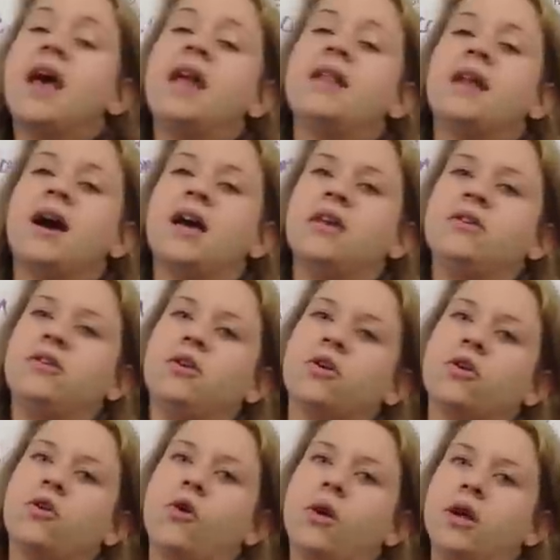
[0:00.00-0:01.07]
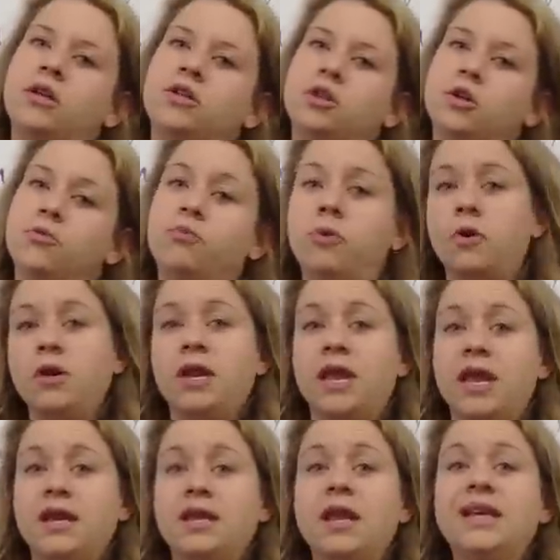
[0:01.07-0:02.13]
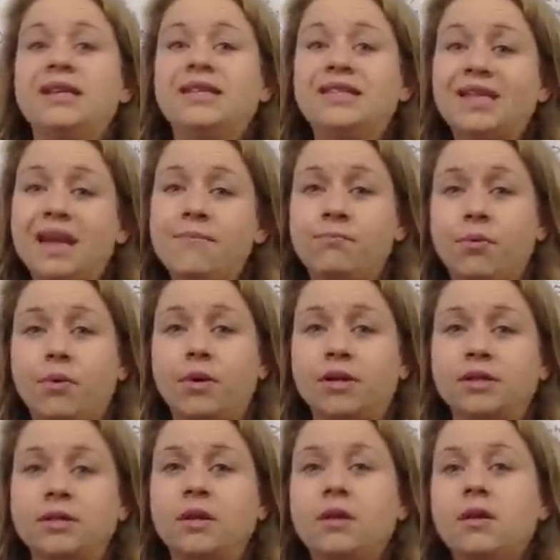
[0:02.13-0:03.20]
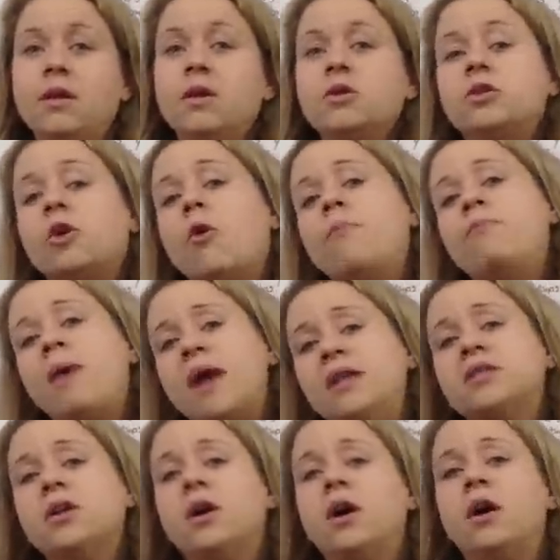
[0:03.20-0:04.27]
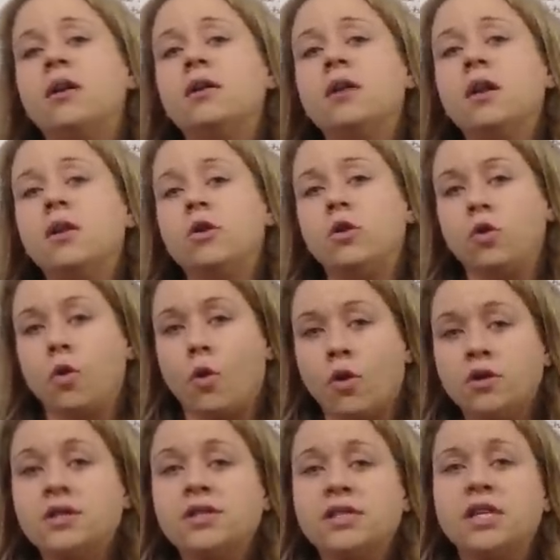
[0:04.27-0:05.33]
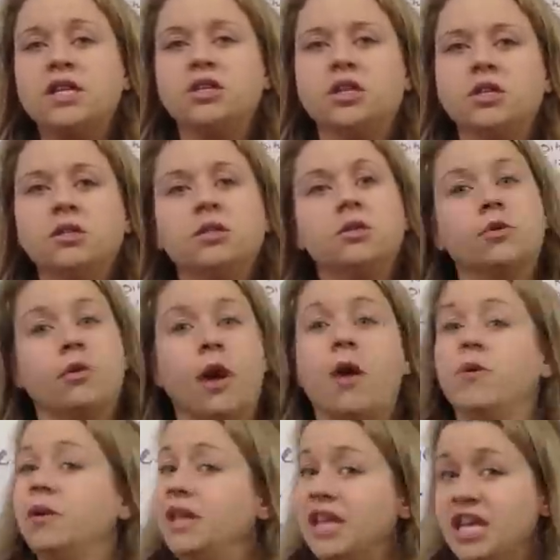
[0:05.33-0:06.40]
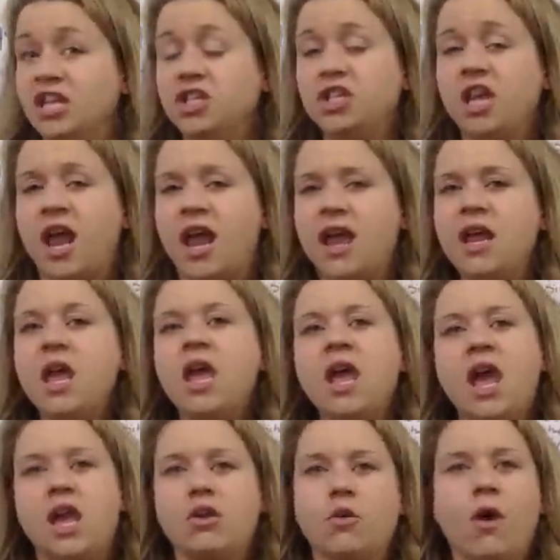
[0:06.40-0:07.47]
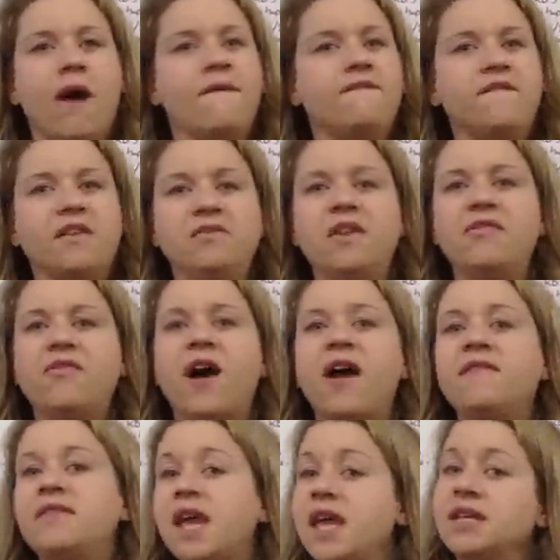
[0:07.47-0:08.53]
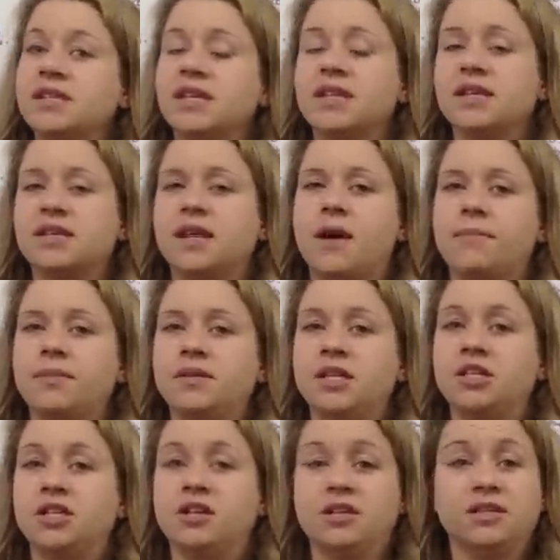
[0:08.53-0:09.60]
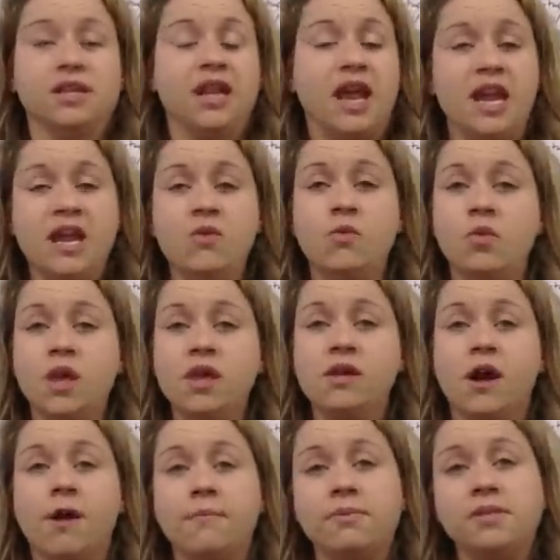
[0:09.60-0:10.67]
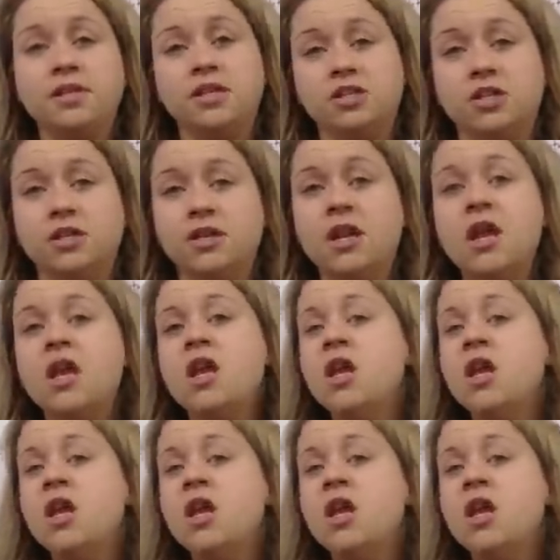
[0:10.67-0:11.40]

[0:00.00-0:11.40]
that night, you're going to put in 10 points. So based on your decisions throughout each day, and you'll have 55 days in this competition, it's an 8-week competition,